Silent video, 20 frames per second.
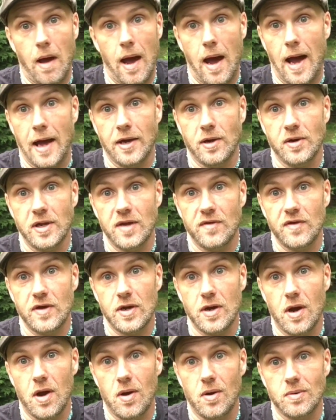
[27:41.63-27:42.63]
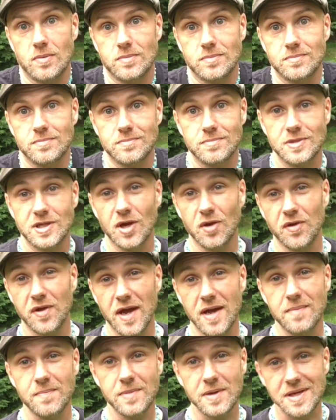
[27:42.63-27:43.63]
I don't even know. Till
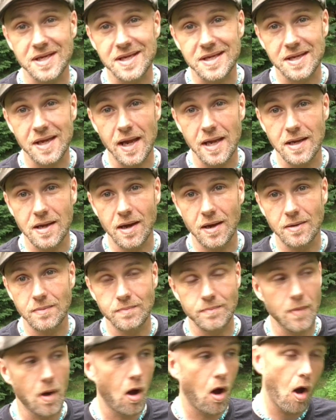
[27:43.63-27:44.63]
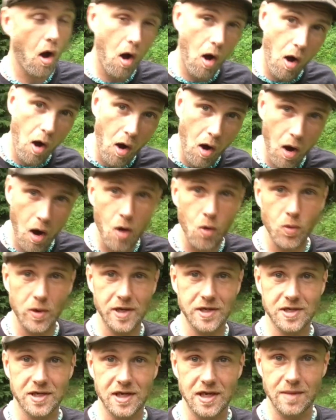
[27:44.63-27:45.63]
then, stay young,
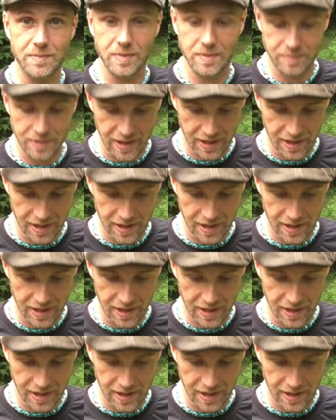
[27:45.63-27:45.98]
always keep them